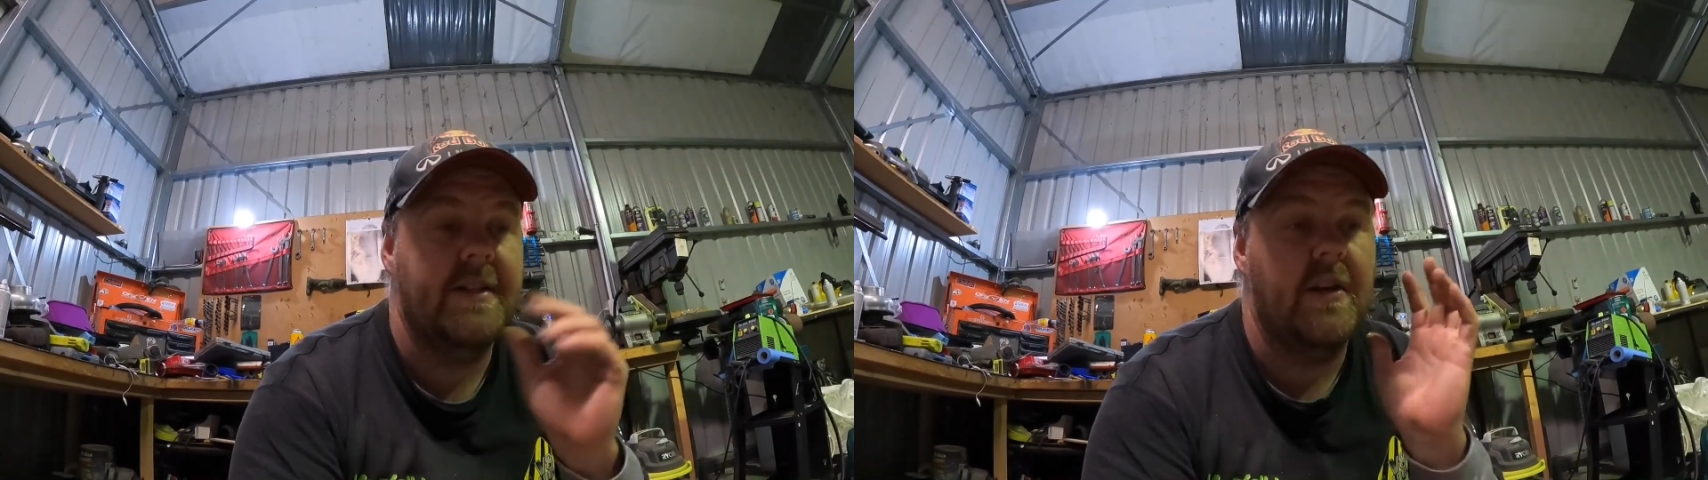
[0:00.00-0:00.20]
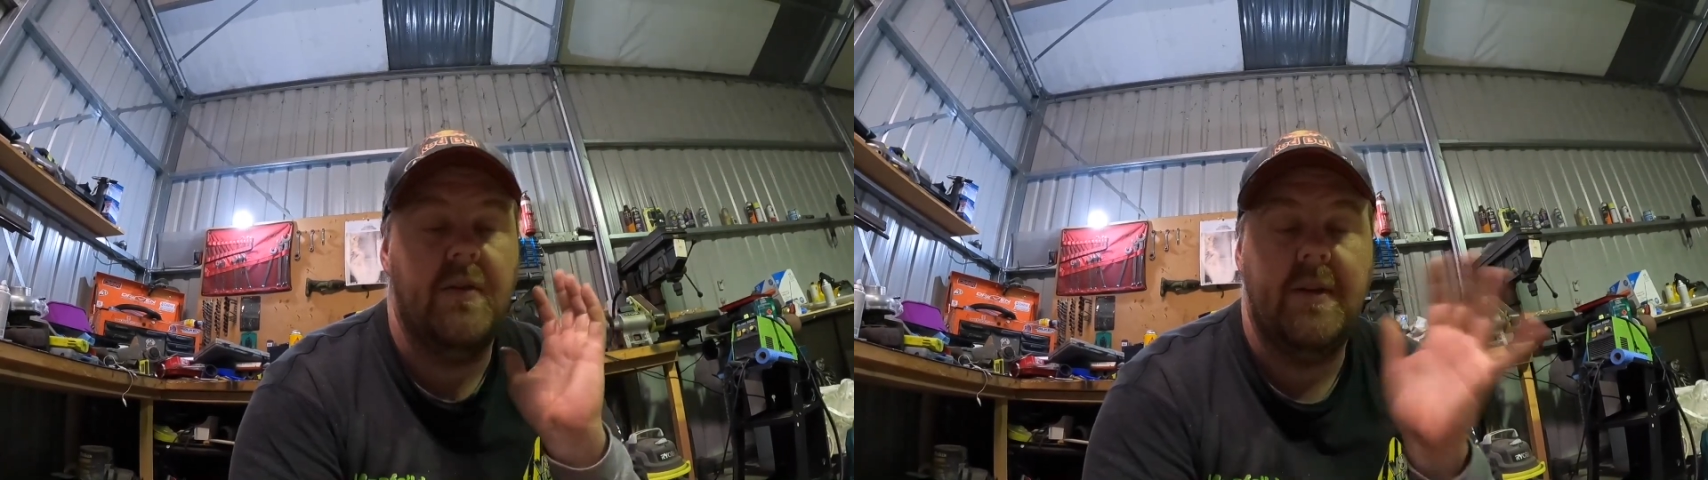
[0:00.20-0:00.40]

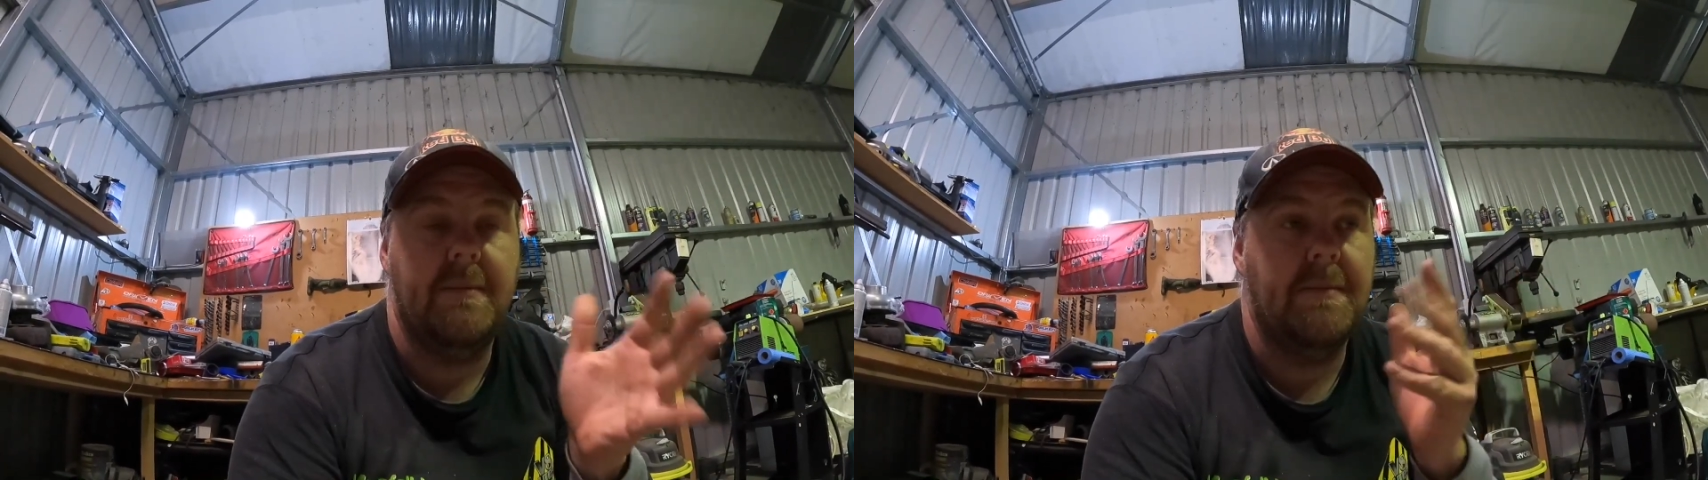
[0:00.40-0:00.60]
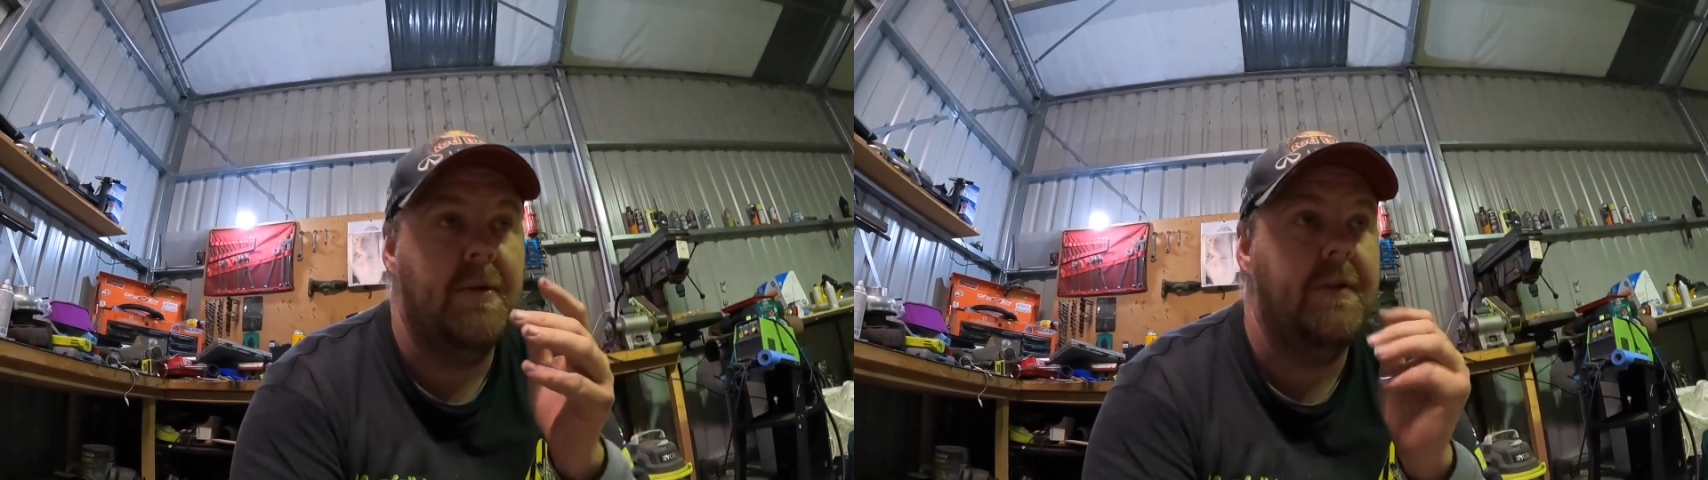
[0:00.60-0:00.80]
so I thought that
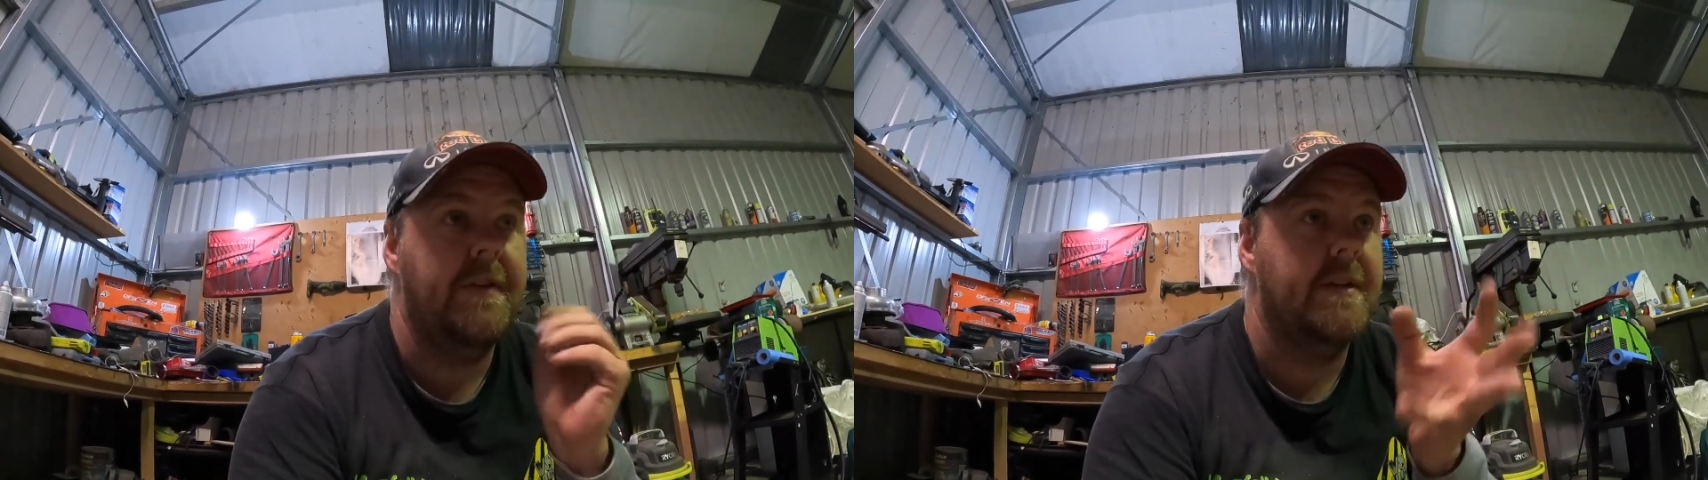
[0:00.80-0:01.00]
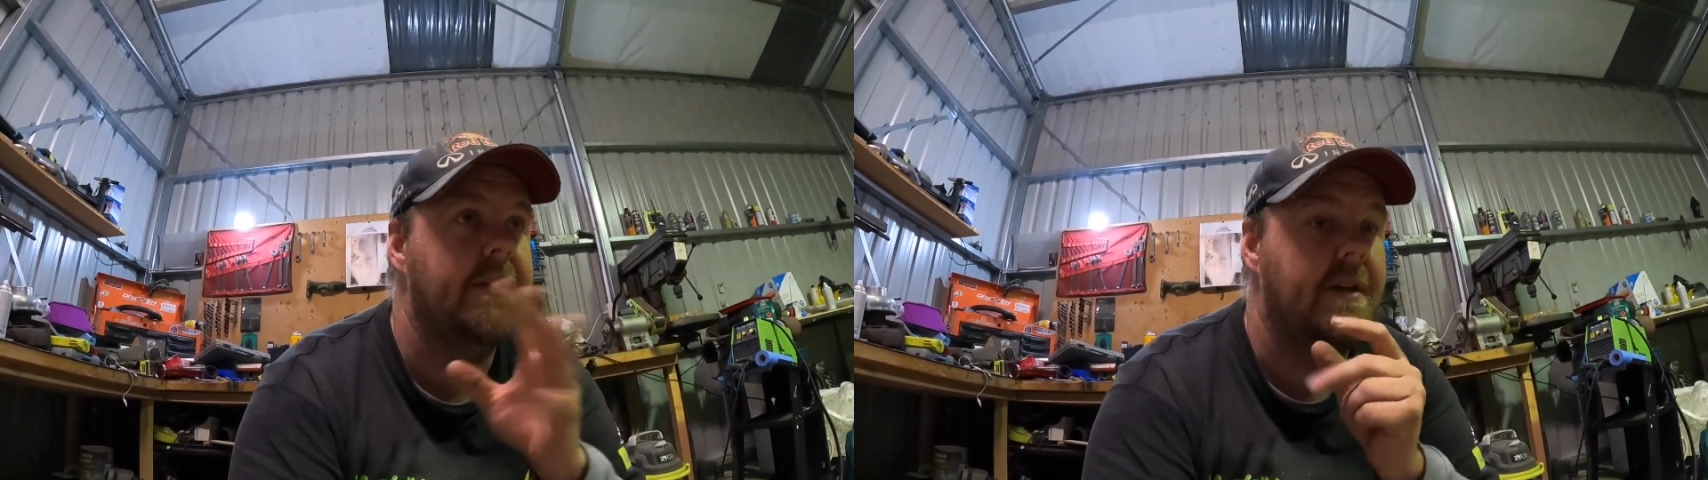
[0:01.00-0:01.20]
would be perfect,